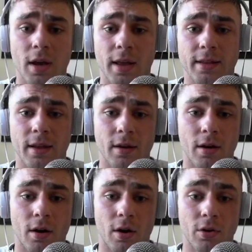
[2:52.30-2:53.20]
And then
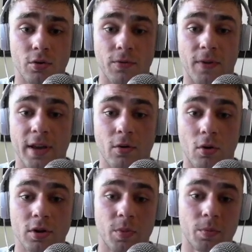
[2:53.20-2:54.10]
you'll find
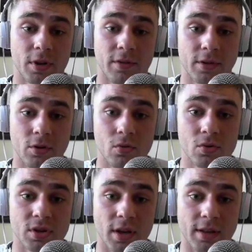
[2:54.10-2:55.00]
all the people giving the
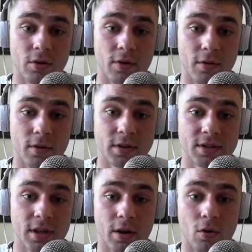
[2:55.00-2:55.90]
news, and then you can
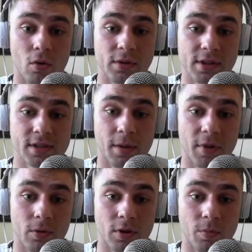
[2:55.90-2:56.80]
see like, oh, this guy
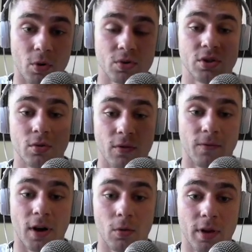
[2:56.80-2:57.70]
made a really post. You can
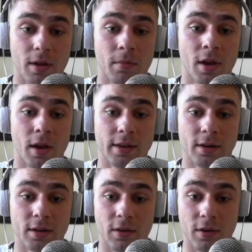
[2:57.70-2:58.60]
follow him, and then
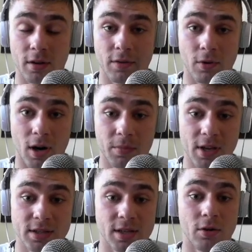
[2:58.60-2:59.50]
he'll give you
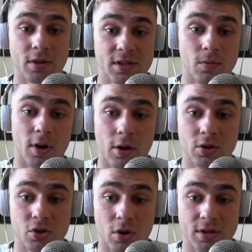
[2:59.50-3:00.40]
updates, and you can see what other
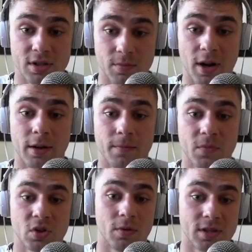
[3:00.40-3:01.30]
stocks he's buying.
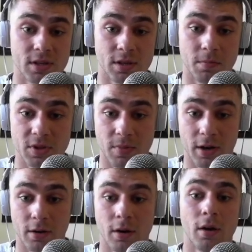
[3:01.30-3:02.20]
So we can see he's
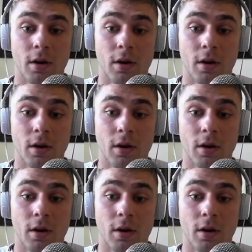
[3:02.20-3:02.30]
buying